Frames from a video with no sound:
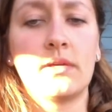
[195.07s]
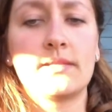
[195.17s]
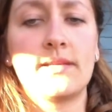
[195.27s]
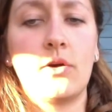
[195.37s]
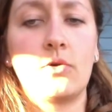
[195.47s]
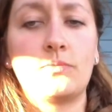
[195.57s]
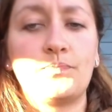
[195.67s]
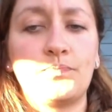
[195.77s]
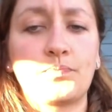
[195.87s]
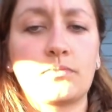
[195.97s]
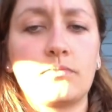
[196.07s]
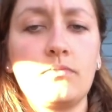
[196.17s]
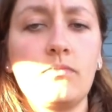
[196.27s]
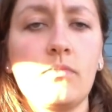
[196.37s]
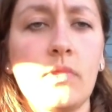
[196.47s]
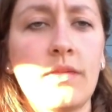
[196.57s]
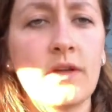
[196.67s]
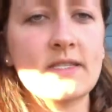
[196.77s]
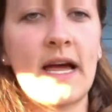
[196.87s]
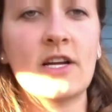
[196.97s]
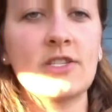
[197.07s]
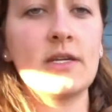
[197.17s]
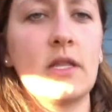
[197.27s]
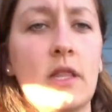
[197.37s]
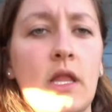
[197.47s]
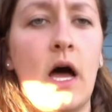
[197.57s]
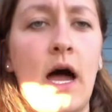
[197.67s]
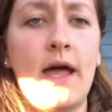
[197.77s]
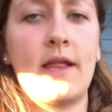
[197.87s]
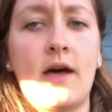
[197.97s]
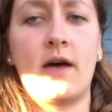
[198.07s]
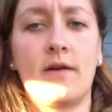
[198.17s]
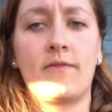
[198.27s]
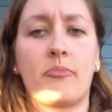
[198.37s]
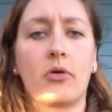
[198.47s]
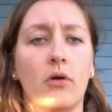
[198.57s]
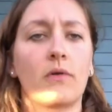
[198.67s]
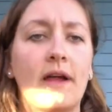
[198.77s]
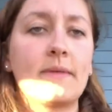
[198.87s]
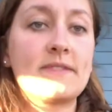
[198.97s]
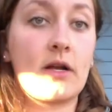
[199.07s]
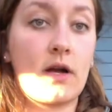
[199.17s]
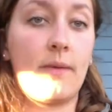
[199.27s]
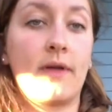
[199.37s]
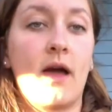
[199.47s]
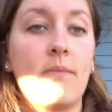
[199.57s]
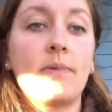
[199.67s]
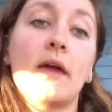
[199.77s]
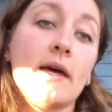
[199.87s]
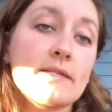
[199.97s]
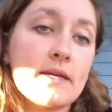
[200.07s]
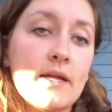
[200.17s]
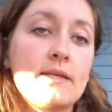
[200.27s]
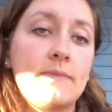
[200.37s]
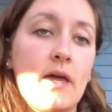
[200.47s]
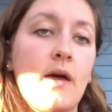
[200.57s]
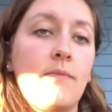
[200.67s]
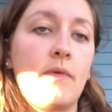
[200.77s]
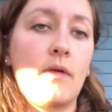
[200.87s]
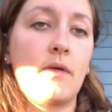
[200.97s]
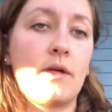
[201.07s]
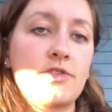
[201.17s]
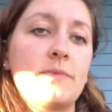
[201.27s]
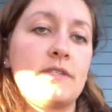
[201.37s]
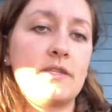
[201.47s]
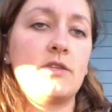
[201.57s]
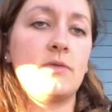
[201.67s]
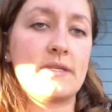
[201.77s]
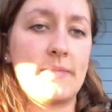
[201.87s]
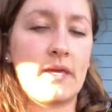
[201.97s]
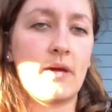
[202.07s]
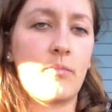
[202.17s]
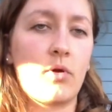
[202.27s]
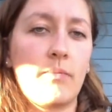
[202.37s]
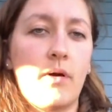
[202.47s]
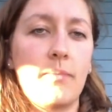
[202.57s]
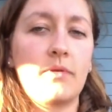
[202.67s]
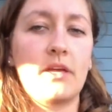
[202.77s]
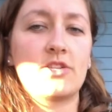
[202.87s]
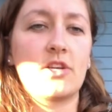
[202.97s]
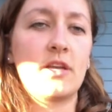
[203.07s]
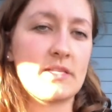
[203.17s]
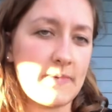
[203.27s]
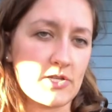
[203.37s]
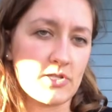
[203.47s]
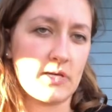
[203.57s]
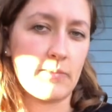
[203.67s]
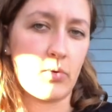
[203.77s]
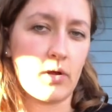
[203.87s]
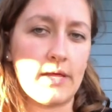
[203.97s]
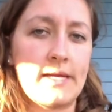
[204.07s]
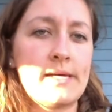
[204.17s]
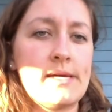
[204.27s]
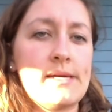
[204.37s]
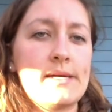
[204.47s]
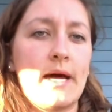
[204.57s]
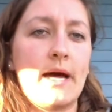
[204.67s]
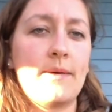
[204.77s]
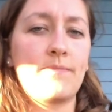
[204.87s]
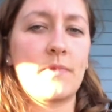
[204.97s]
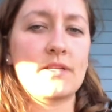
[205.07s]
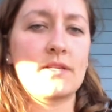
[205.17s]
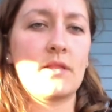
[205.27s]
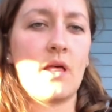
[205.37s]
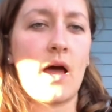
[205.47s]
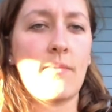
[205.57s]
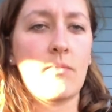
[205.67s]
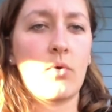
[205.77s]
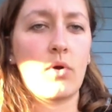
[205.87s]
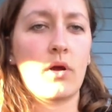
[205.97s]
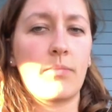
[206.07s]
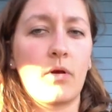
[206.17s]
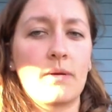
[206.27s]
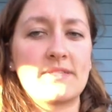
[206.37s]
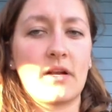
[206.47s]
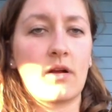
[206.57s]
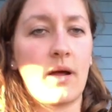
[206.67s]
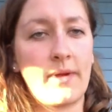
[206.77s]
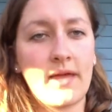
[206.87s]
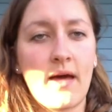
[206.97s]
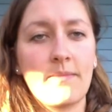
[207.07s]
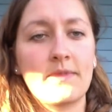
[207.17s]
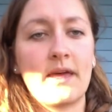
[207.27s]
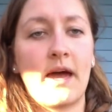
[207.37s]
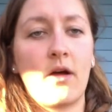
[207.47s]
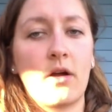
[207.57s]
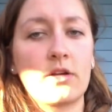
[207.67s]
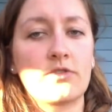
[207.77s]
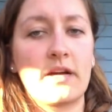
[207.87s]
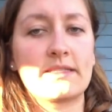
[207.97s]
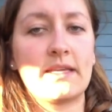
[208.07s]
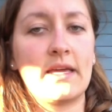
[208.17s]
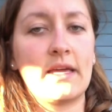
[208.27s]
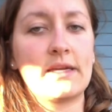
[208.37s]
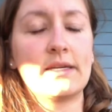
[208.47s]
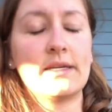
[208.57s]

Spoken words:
So there's actually a lot of programs that are coming up because the LGBTQ is making up more of the population, and especially in Portland, there's a lot more programs that are coming up that are addressing